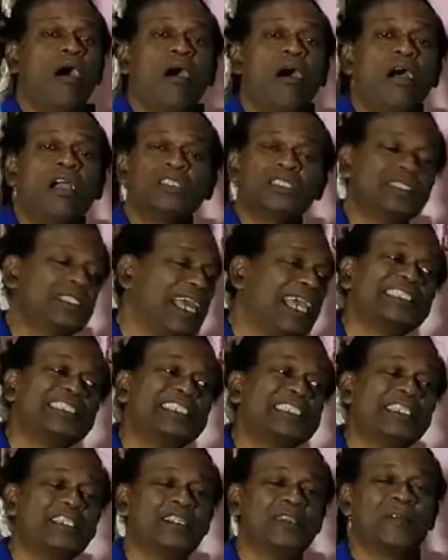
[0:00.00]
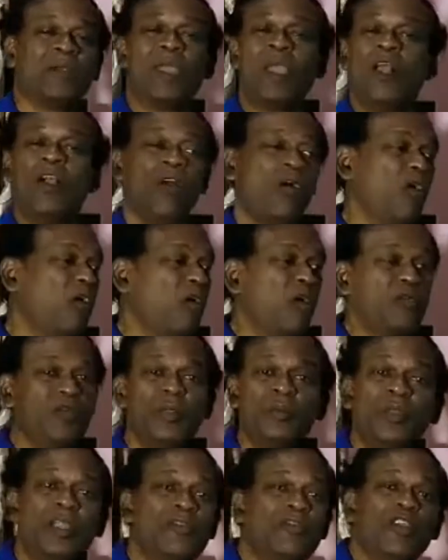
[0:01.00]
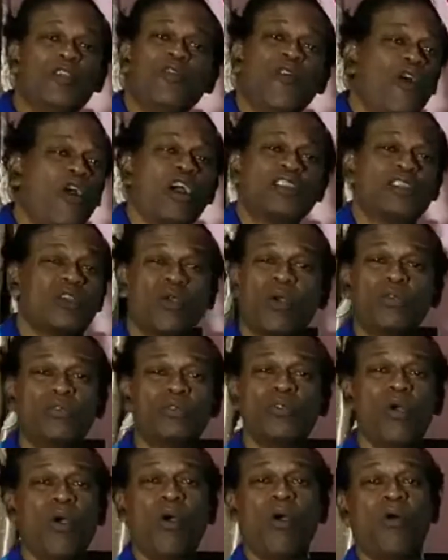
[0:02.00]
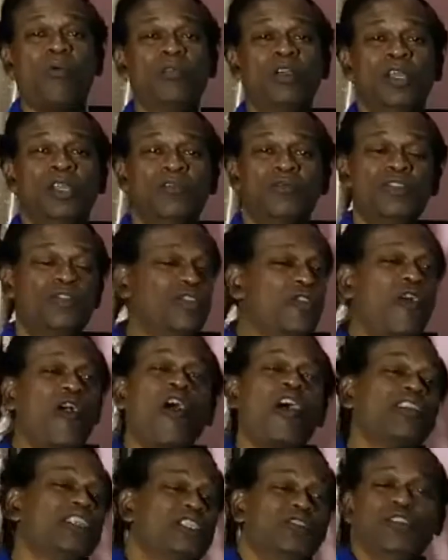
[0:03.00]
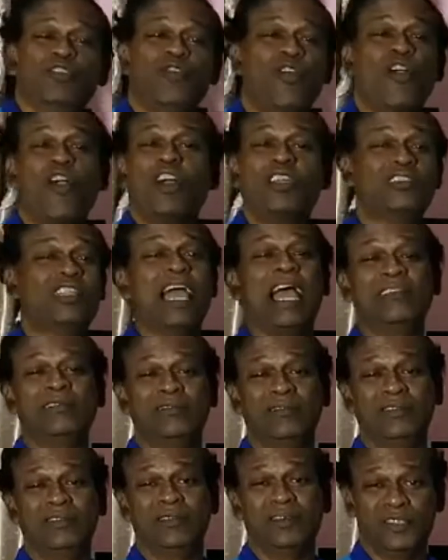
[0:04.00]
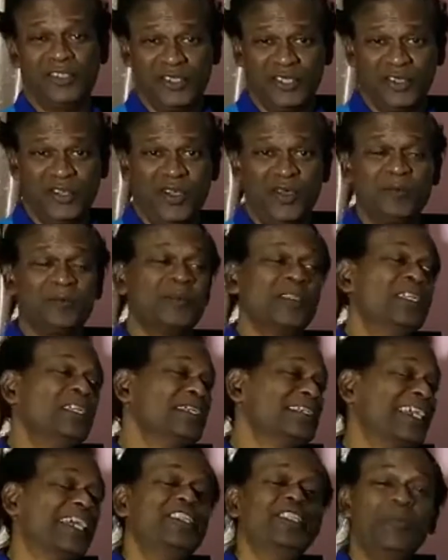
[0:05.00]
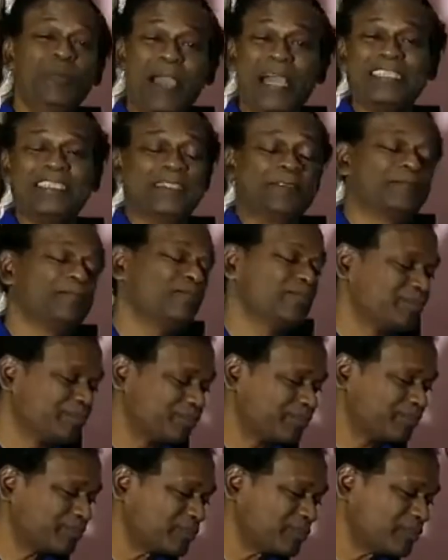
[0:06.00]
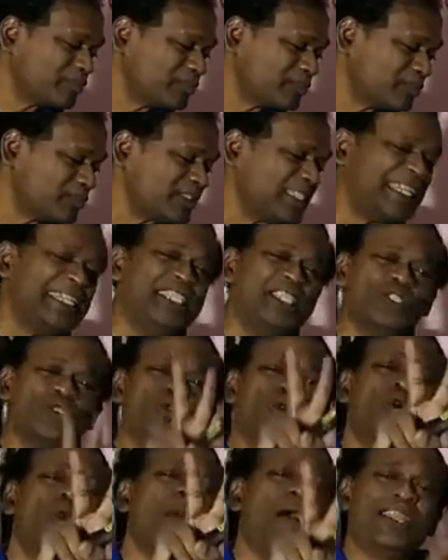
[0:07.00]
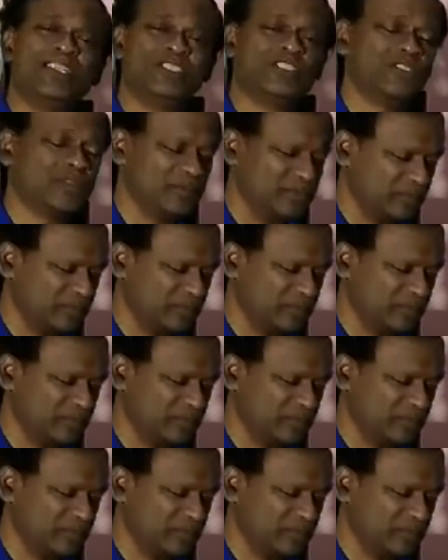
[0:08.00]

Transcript: it's an accident. Oh, we forgot the condom. Forgot this, we forgot that. Can you imagine? It's 2 months.